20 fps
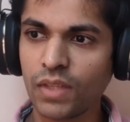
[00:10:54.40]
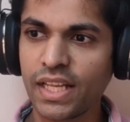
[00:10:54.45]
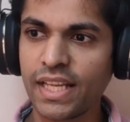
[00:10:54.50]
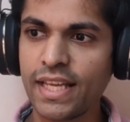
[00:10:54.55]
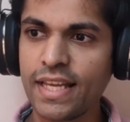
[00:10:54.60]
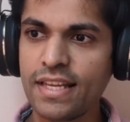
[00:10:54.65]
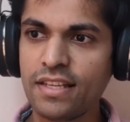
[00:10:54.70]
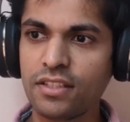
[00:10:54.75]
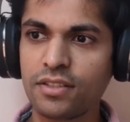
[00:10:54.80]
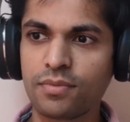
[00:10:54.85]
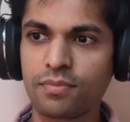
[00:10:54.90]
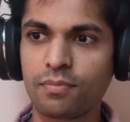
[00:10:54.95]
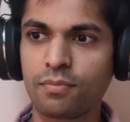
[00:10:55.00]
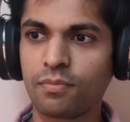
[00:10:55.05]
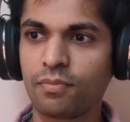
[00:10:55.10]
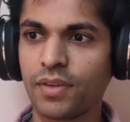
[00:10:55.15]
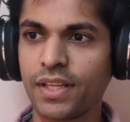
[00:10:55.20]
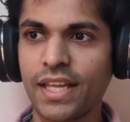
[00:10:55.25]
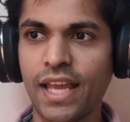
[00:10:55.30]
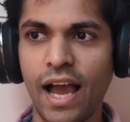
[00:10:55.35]

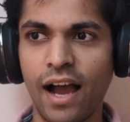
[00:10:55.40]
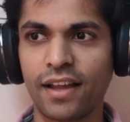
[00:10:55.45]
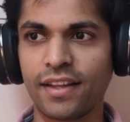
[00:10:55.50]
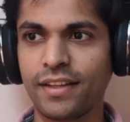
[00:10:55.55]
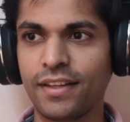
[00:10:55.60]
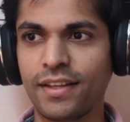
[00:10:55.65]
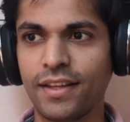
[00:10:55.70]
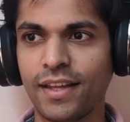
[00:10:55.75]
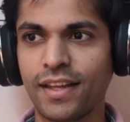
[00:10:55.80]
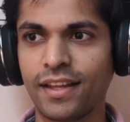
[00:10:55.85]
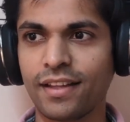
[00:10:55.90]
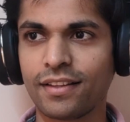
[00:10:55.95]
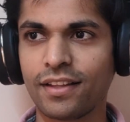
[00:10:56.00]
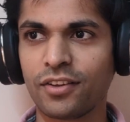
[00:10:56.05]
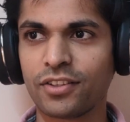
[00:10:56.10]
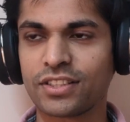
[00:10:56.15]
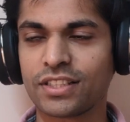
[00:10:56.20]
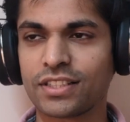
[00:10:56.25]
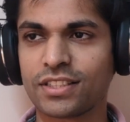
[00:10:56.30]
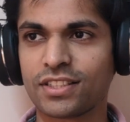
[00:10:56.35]

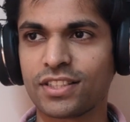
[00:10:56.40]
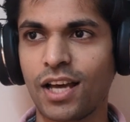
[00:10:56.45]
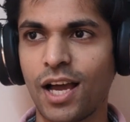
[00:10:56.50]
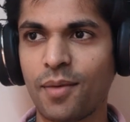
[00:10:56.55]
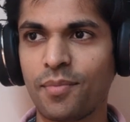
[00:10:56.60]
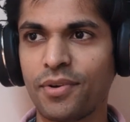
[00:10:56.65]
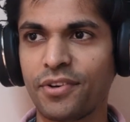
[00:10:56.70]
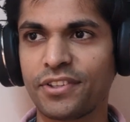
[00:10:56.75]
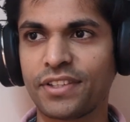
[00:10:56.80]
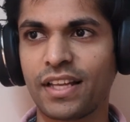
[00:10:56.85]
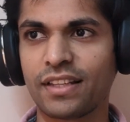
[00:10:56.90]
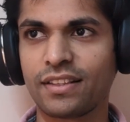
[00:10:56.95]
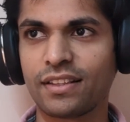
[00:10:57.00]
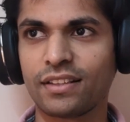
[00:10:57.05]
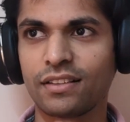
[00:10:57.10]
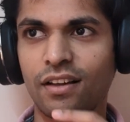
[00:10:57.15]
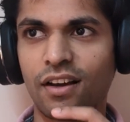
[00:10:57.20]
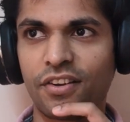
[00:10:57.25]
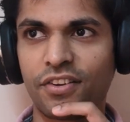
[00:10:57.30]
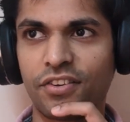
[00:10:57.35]
there was this time period, I
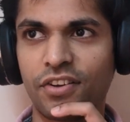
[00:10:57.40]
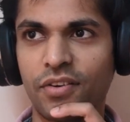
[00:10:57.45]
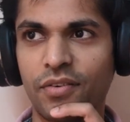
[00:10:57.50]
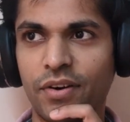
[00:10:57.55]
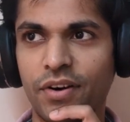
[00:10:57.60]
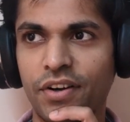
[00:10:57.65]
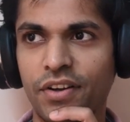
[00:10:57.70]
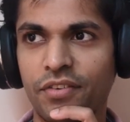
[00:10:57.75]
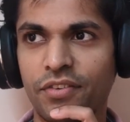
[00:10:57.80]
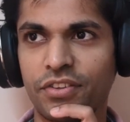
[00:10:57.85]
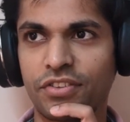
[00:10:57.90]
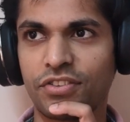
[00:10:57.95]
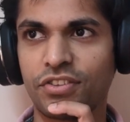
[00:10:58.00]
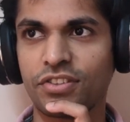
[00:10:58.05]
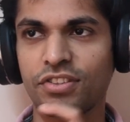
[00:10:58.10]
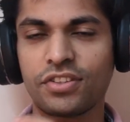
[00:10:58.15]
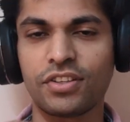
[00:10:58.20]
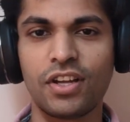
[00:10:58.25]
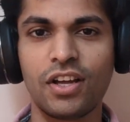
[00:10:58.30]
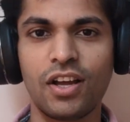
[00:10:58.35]
think last year, where he was
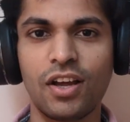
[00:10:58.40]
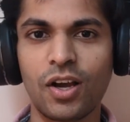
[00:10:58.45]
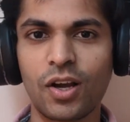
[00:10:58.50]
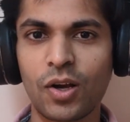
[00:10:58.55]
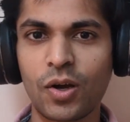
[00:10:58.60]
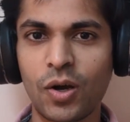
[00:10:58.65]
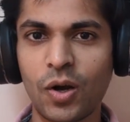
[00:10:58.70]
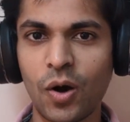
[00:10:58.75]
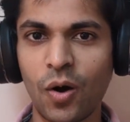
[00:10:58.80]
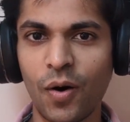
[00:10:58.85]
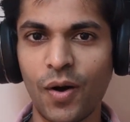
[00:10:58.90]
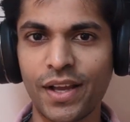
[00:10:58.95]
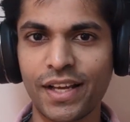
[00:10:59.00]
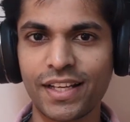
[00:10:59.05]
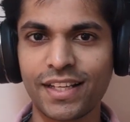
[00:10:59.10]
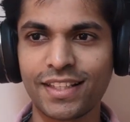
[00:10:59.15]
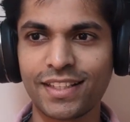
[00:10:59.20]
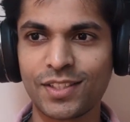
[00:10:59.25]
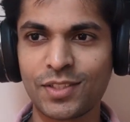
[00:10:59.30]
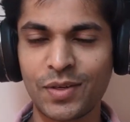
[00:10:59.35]
just
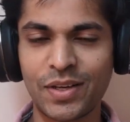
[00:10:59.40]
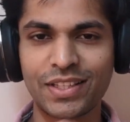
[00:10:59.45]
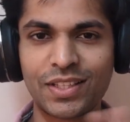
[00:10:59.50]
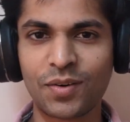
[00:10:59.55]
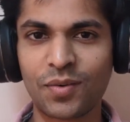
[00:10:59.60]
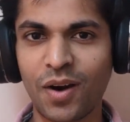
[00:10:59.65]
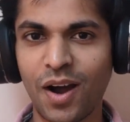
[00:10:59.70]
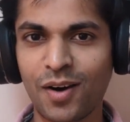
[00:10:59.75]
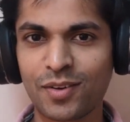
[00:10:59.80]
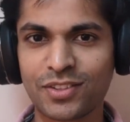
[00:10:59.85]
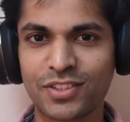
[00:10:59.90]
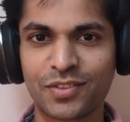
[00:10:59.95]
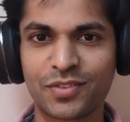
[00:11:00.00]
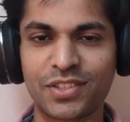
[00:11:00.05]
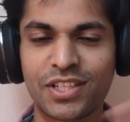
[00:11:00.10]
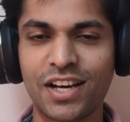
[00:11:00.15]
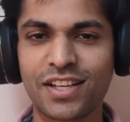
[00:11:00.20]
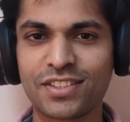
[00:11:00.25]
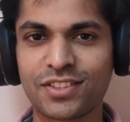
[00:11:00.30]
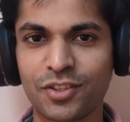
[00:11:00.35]
doing the rounds of
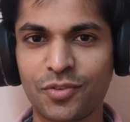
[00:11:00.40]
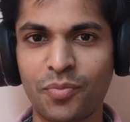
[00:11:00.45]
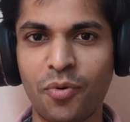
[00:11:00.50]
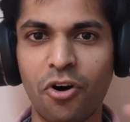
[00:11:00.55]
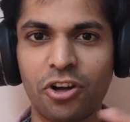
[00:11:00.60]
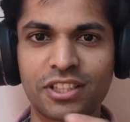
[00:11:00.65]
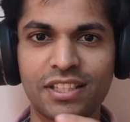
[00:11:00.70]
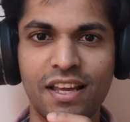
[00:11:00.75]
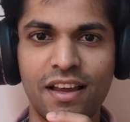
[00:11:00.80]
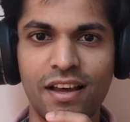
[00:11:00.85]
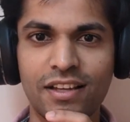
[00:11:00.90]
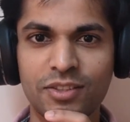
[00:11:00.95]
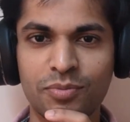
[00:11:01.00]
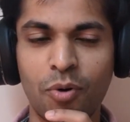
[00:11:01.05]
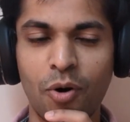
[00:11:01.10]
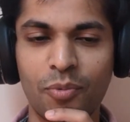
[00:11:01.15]
tons of podcasts,